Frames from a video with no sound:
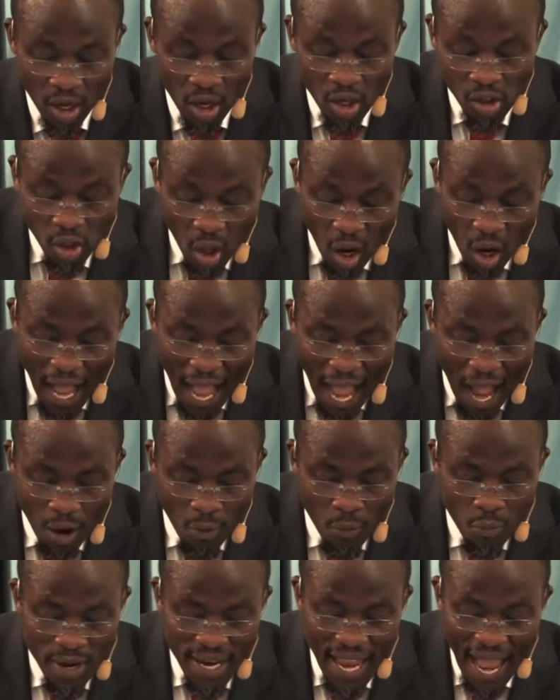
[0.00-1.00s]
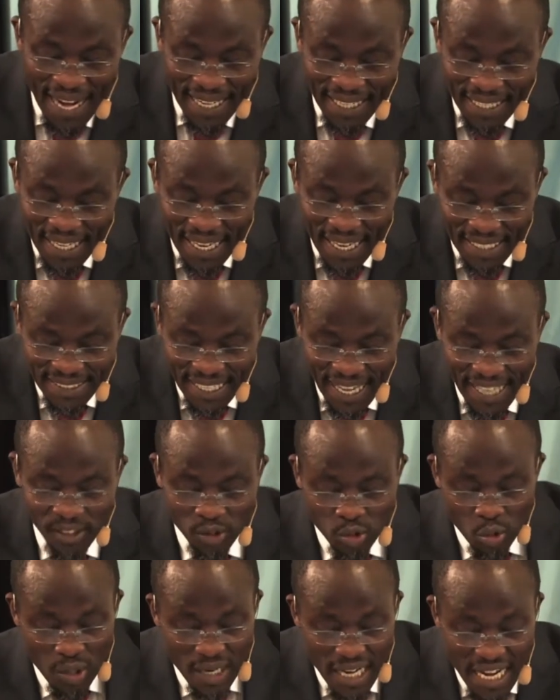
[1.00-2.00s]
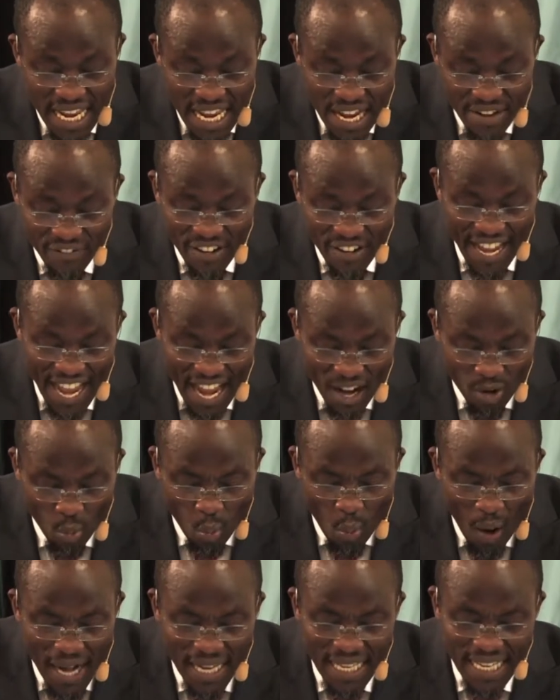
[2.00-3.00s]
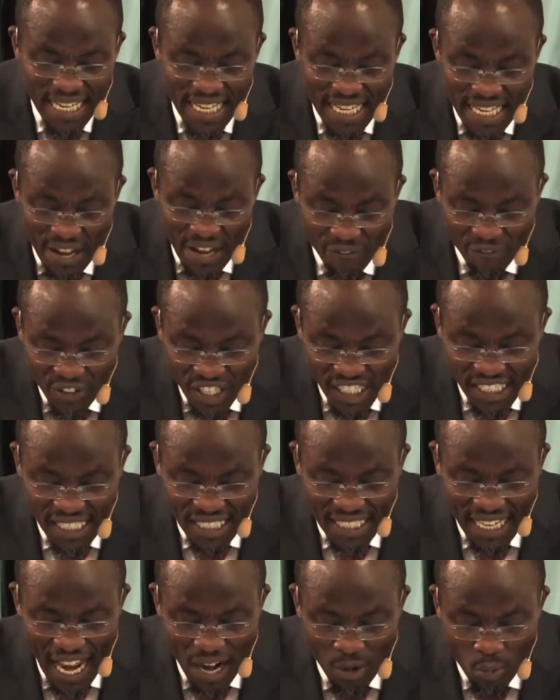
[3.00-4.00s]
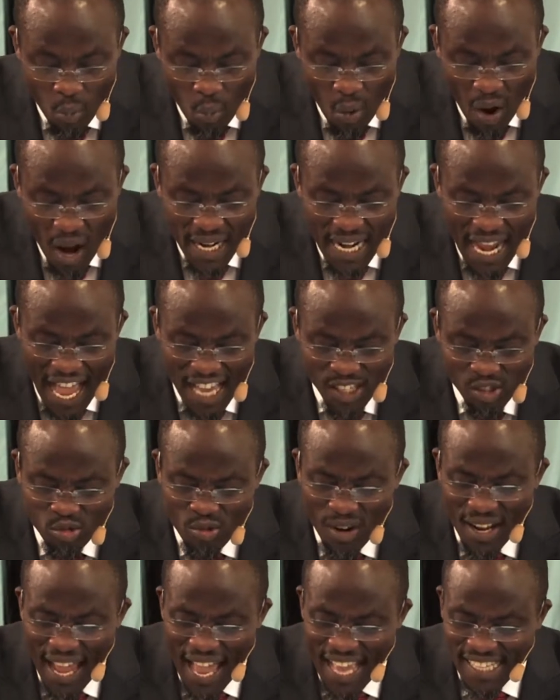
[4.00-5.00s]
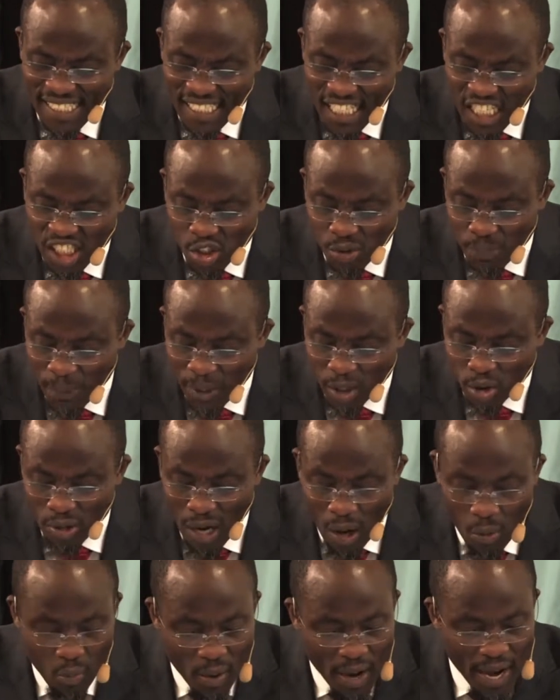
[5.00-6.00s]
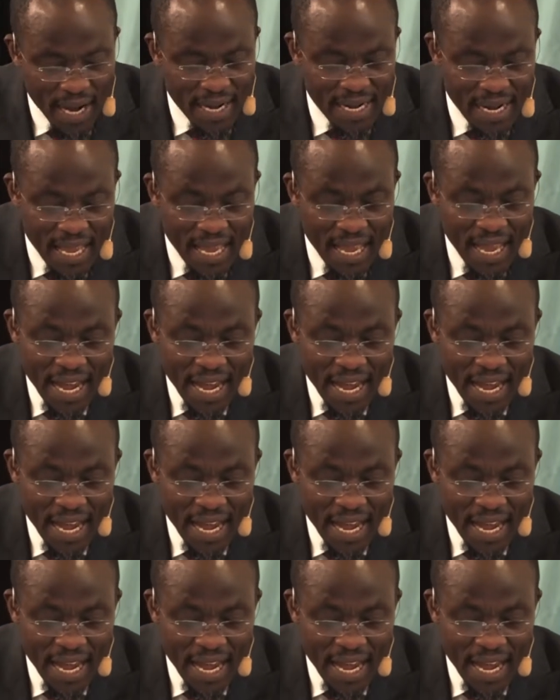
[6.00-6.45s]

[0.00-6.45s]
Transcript: So uh, we are created to live equally in the physical world as well as the spiritual world.